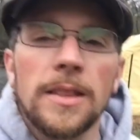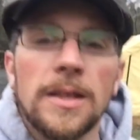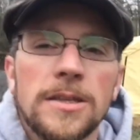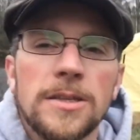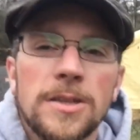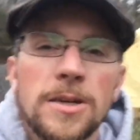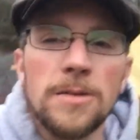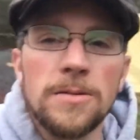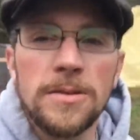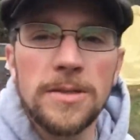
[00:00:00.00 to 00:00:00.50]

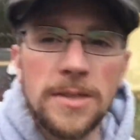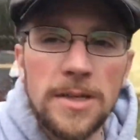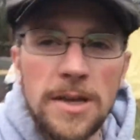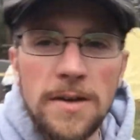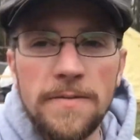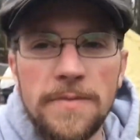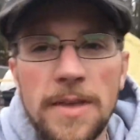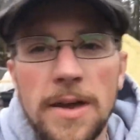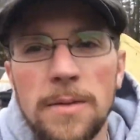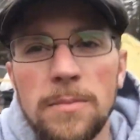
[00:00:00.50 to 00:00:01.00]
Let's go see
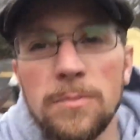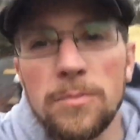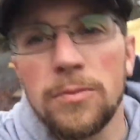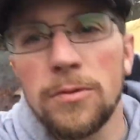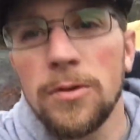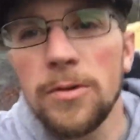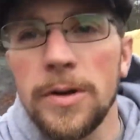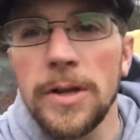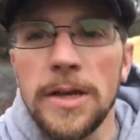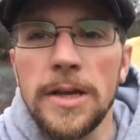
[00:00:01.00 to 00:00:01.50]
if that
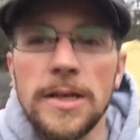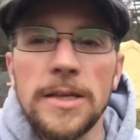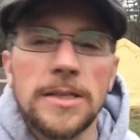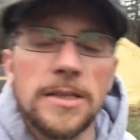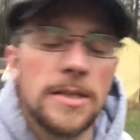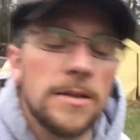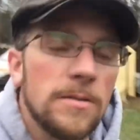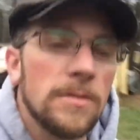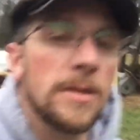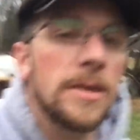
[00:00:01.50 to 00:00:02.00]
broody,
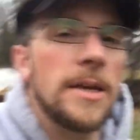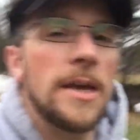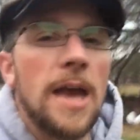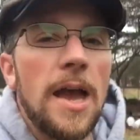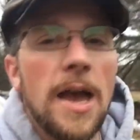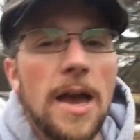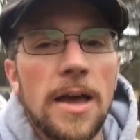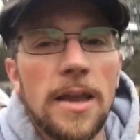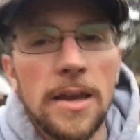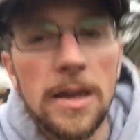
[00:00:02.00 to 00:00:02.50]
silky
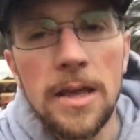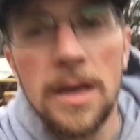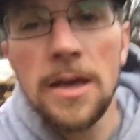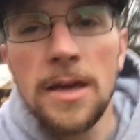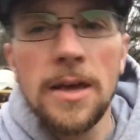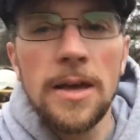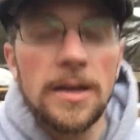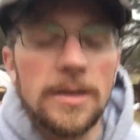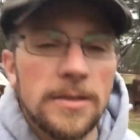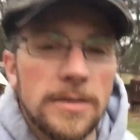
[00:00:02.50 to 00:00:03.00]
hen
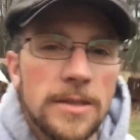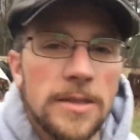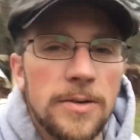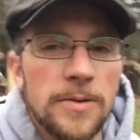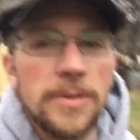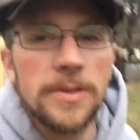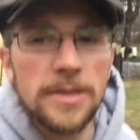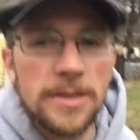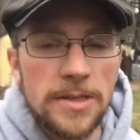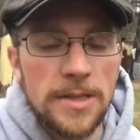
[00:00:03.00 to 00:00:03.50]
is
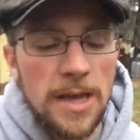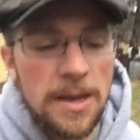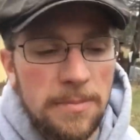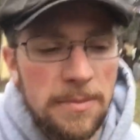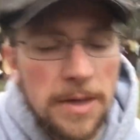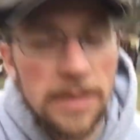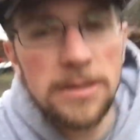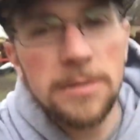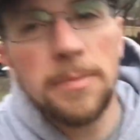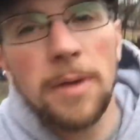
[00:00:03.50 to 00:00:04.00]
still in the same
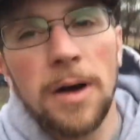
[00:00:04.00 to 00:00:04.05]
nest